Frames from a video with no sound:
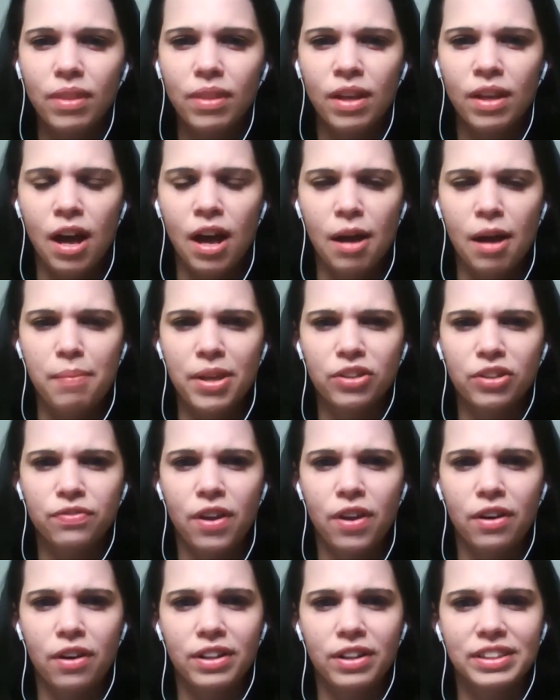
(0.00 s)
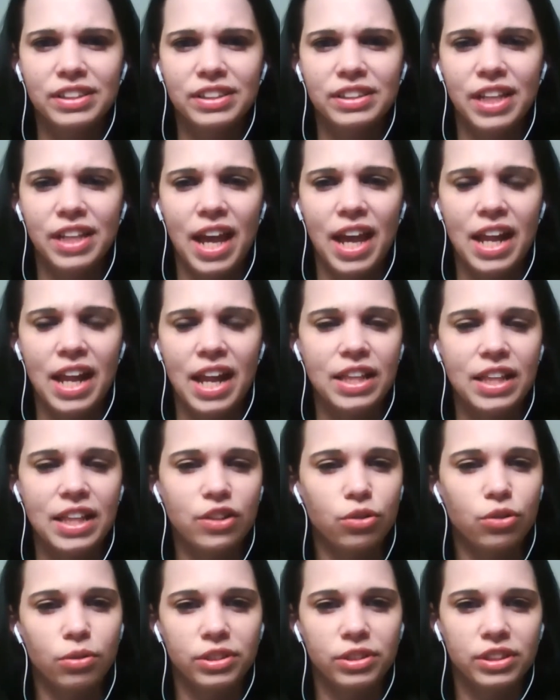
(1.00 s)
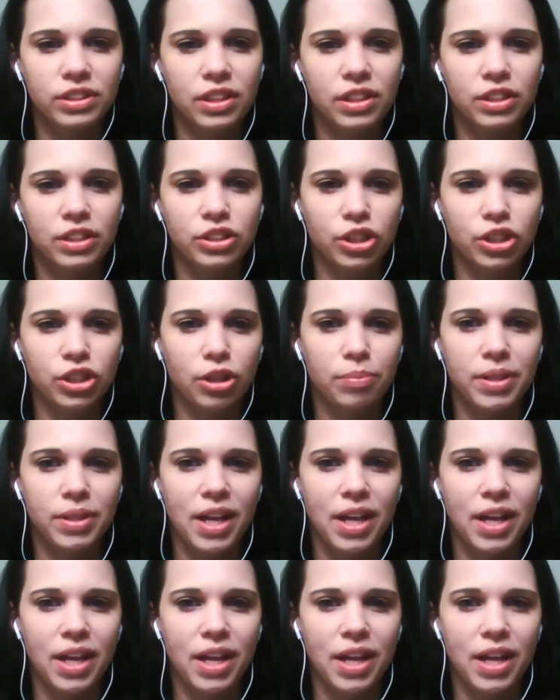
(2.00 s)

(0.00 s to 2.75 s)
As far as any of these horses in the Derby,